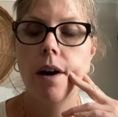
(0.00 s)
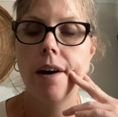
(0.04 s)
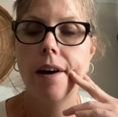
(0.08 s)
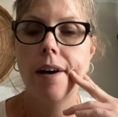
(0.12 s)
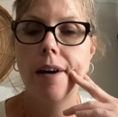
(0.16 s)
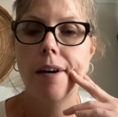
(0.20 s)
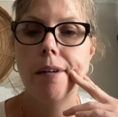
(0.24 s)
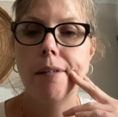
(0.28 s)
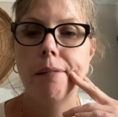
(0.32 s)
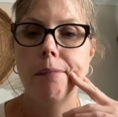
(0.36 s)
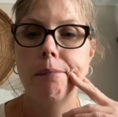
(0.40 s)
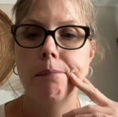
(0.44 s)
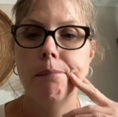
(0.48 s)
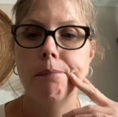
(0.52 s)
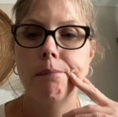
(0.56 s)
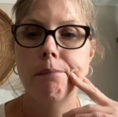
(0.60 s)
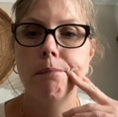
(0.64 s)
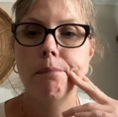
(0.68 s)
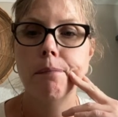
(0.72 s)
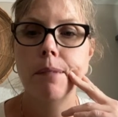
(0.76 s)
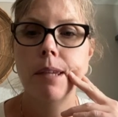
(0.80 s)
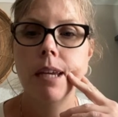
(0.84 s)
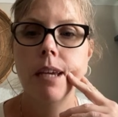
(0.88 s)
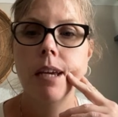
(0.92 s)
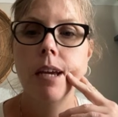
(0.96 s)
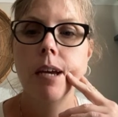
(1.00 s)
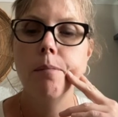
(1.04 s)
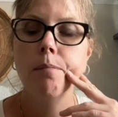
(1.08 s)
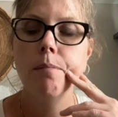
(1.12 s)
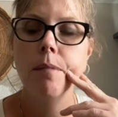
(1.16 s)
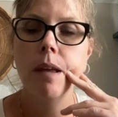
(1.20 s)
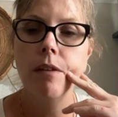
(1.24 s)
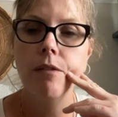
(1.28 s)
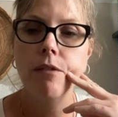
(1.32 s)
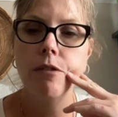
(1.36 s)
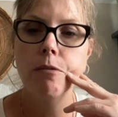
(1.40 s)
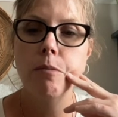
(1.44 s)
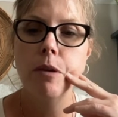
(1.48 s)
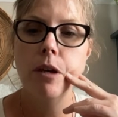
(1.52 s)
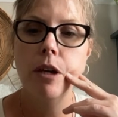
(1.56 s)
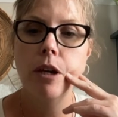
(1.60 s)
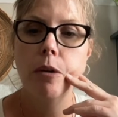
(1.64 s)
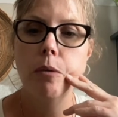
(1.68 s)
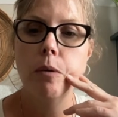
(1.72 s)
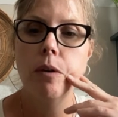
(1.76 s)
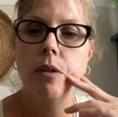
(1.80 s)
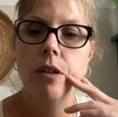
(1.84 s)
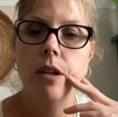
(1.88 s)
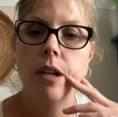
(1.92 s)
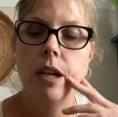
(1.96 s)
I'm not familiar
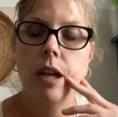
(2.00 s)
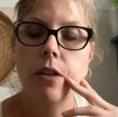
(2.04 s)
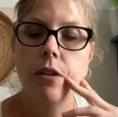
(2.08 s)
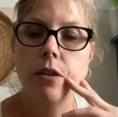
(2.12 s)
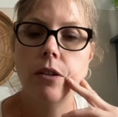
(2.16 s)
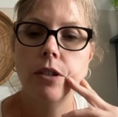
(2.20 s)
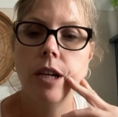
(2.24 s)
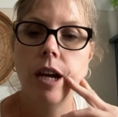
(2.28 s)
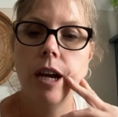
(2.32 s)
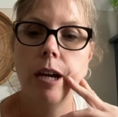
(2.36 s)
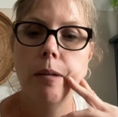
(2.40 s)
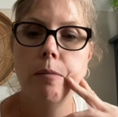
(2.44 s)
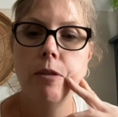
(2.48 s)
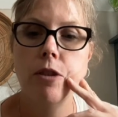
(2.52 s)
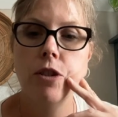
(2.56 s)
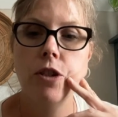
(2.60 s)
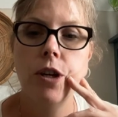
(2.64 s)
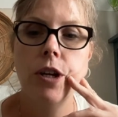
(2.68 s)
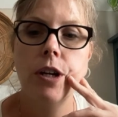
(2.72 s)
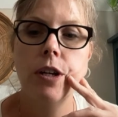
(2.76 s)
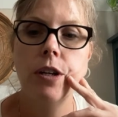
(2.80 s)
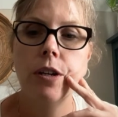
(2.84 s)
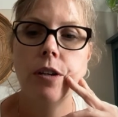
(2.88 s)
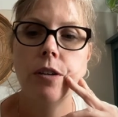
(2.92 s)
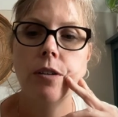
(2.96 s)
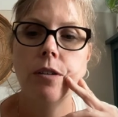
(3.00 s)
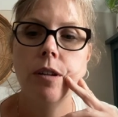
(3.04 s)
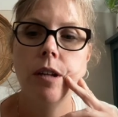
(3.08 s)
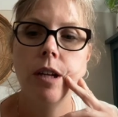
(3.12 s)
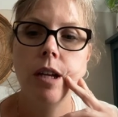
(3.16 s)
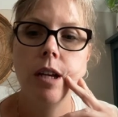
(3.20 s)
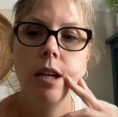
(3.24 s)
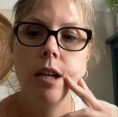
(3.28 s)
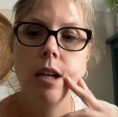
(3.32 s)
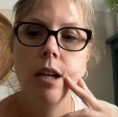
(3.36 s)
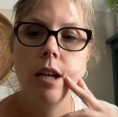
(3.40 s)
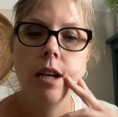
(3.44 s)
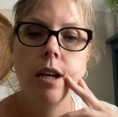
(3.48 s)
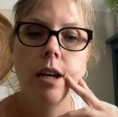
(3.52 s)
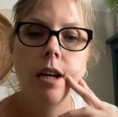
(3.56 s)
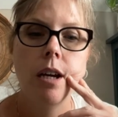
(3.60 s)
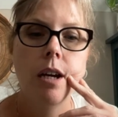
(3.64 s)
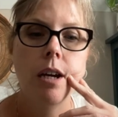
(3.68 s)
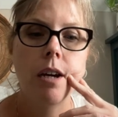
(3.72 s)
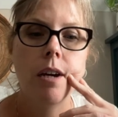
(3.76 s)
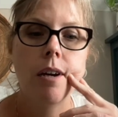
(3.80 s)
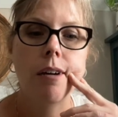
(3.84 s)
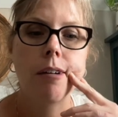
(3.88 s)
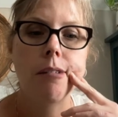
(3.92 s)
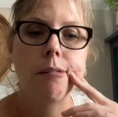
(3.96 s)
with Another Time's channel.
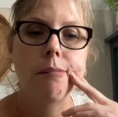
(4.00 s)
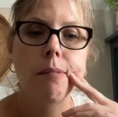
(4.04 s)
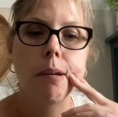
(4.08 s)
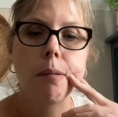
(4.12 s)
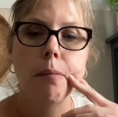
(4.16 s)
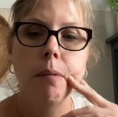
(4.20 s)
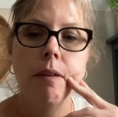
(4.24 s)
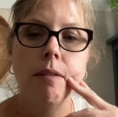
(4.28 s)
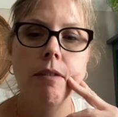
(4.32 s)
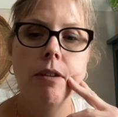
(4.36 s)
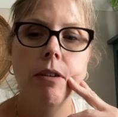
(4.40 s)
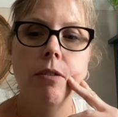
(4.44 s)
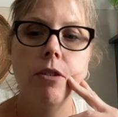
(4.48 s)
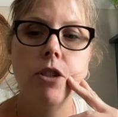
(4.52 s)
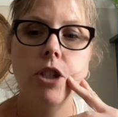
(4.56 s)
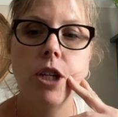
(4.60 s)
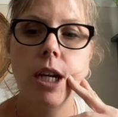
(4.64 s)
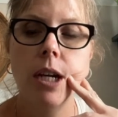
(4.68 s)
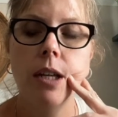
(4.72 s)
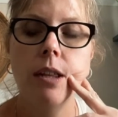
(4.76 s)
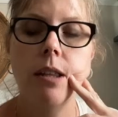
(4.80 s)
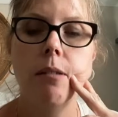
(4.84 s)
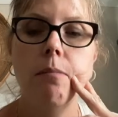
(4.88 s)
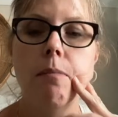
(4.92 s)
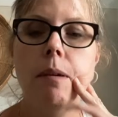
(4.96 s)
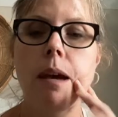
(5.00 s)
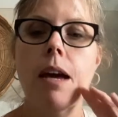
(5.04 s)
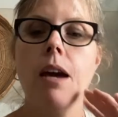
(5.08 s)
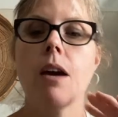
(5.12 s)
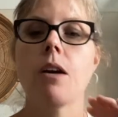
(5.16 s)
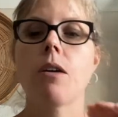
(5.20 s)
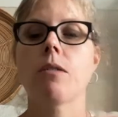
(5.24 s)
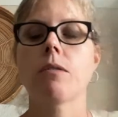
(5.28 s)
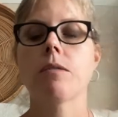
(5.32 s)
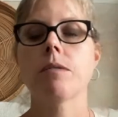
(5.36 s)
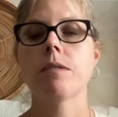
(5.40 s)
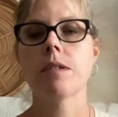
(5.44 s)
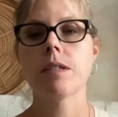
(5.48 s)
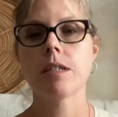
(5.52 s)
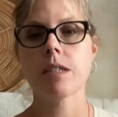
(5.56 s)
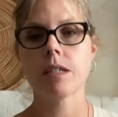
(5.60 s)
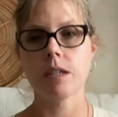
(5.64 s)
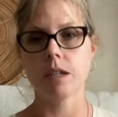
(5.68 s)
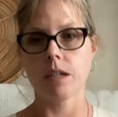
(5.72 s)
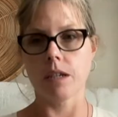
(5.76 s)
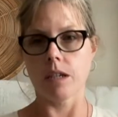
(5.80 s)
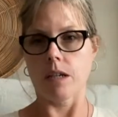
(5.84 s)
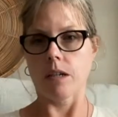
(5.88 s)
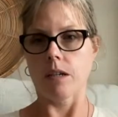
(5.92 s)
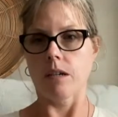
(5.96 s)
I'm gonna have to go check them out and
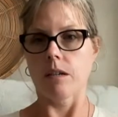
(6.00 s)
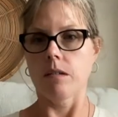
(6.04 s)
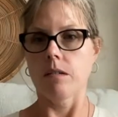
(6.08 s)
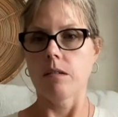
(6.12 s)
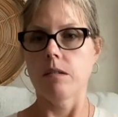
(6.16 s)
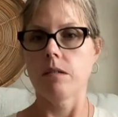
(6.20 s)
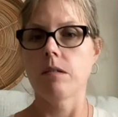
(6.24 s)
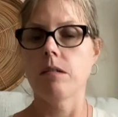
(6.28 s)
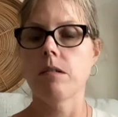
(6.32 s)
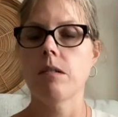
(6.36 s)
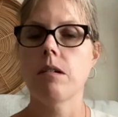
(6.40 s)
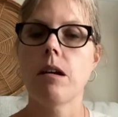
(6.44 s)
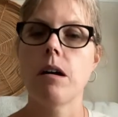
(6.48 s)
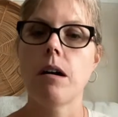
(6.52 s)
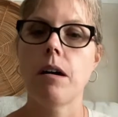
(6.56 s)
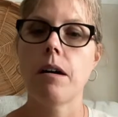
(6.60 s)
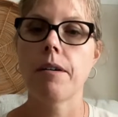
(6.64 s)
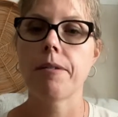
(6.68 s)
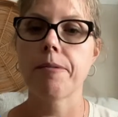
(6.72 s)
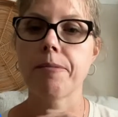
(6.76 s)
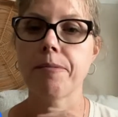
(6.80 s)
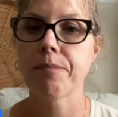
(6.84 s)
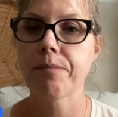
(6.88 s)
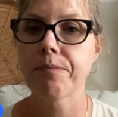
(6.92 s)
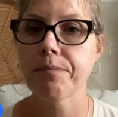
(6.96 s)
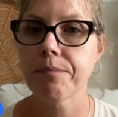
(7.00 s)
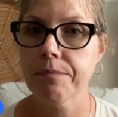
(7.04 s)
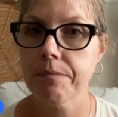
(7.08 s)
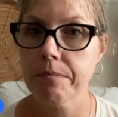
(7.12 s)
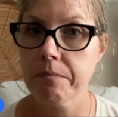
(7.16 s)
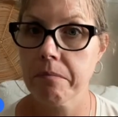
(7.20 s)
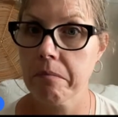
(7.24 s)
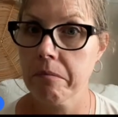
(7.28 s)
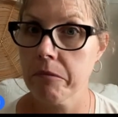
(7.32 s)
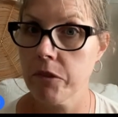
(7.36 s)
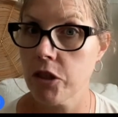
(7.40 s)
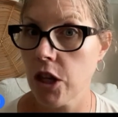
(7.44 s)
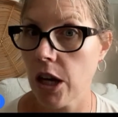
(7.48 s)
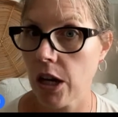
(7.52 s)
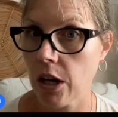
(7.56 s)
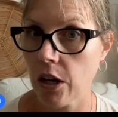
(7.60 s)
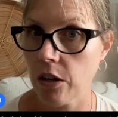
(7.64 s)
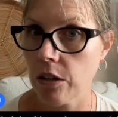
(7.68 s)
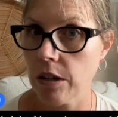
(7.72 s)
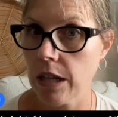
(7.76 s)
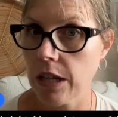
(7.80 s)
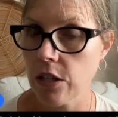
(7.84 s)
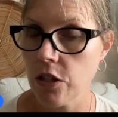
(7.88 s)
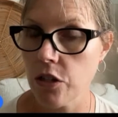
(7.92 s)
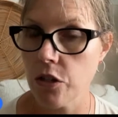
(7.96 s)
see. Check her.
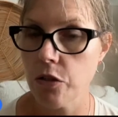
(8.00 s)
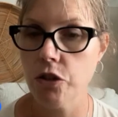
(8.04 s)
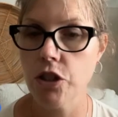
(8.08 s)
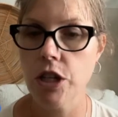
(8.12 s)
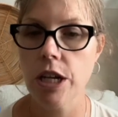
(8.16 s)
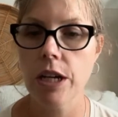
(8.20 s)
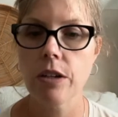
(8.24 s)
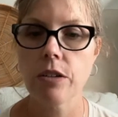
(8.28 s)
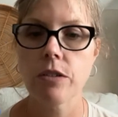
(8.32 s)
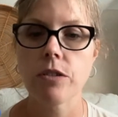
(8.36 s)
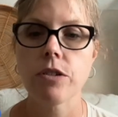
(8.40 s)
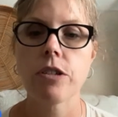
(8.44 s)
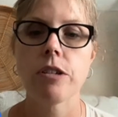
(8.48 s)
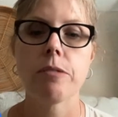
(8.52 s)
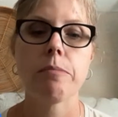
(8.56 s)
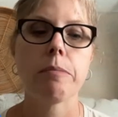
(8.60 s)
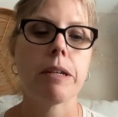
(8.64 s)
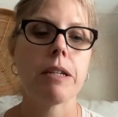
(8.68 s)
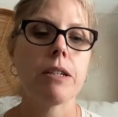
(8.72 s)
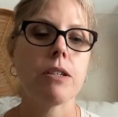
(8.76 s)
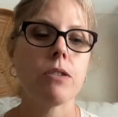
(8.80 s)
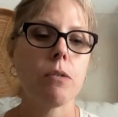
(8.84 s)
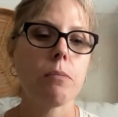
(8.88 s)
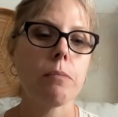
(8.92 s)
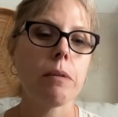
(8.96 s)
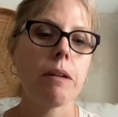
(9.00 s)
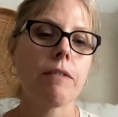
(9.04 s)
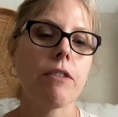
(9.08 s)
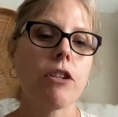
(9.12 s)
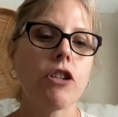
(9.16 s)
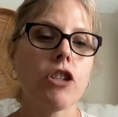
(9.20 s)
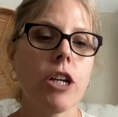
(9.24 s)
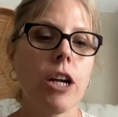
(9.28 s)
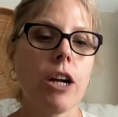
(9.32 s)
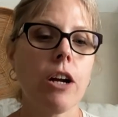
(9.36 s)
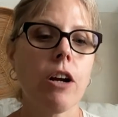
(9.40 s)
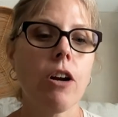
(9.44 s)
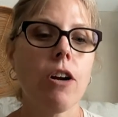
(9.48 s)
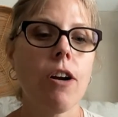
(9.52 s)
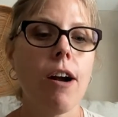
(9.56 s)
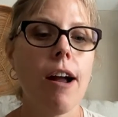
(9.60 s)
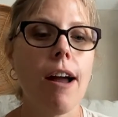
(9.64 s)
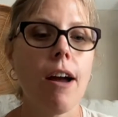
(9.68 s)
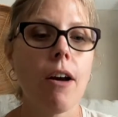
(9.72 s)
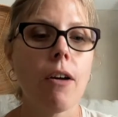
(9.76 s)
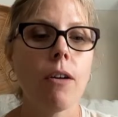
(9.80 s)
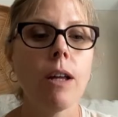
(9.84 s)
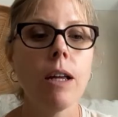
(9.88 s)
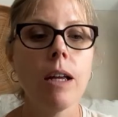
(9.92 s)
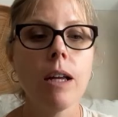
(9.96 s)
That's a new channel to me, so I'm gonna have to check her
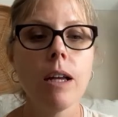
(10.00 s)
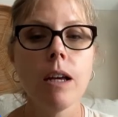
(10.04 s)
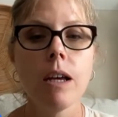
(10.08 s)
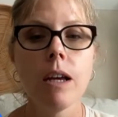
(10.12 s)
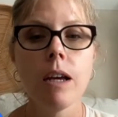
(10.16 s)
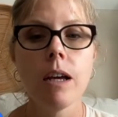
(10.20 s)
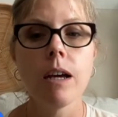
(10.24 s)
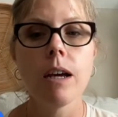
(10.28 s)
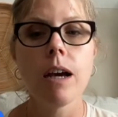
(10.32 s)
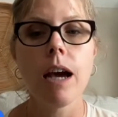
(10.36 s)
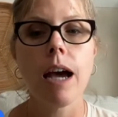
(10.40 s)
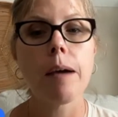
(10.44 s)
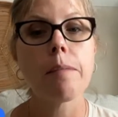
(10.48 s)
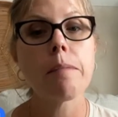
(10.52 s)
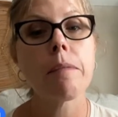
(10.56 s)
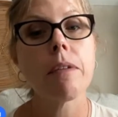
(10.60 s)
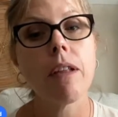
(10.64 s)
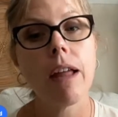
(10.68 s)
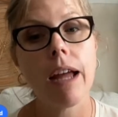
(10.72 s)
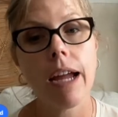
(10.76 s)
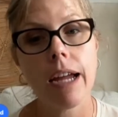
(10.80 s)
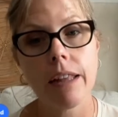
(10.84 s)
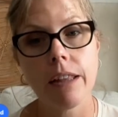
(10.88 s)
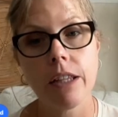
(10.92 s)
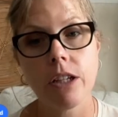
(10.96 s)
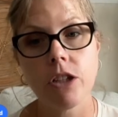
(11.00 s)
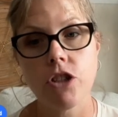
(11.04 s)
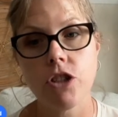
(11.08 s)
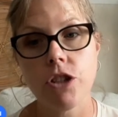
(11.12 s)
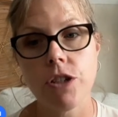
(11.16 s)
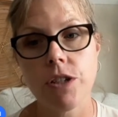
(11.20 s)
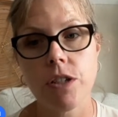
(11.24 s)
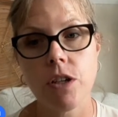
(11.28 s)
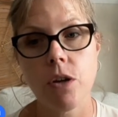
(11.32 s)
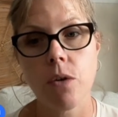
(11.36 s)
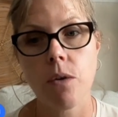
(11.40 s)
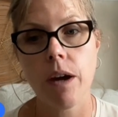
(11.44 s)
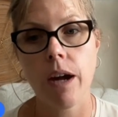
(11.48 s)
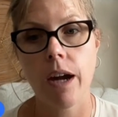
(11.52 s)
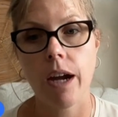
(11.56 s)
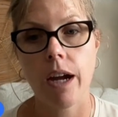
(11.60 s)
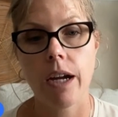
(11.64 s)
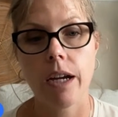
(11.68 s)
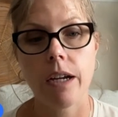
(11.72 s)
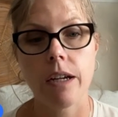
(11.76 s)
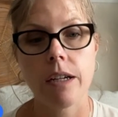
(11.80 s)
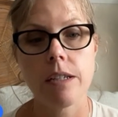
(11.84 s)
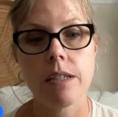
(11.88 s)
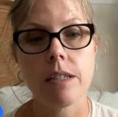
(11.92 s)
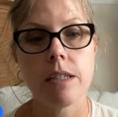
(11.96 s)
out. I'm glad that she's okay
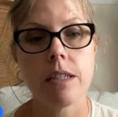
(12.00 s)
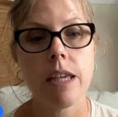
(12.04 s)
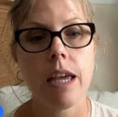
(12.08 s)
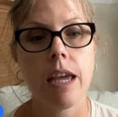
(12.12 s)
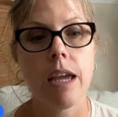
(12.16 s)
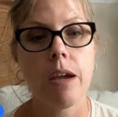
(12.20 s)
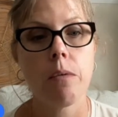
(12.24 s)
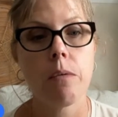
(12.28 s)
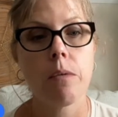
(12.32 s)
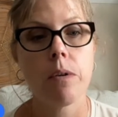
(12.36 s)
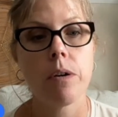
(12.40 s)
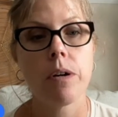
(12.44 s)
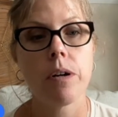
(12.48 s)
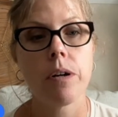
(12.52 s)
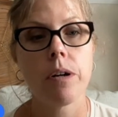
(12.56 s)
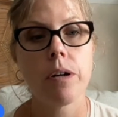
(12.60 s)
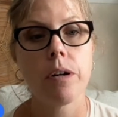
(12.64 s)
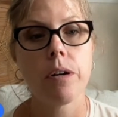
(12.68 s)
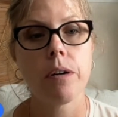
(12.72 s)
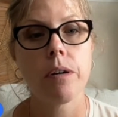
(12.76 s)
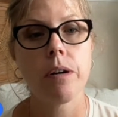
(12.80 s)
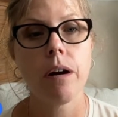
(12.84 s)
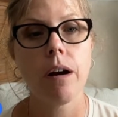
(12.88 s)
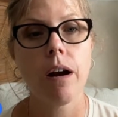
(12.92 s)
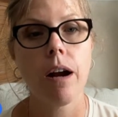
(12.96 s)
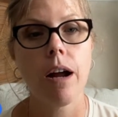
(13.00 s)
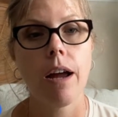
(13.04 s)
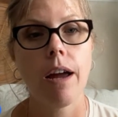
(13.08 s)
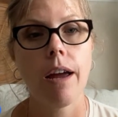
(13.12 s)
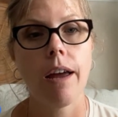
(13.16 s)
because they were.